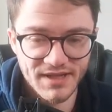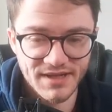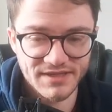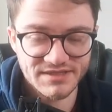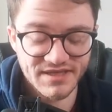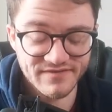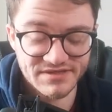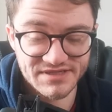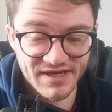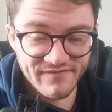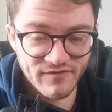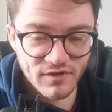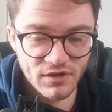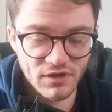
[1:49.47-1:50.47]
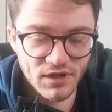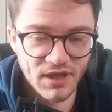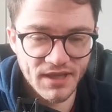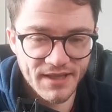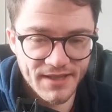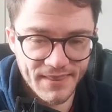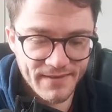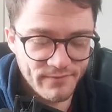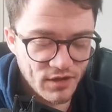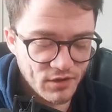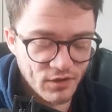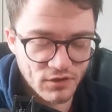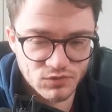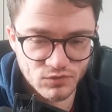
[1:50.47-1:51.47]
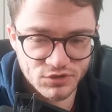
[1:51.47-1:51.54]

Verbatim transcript: Let's give it a tap for good luck. Let me know guys,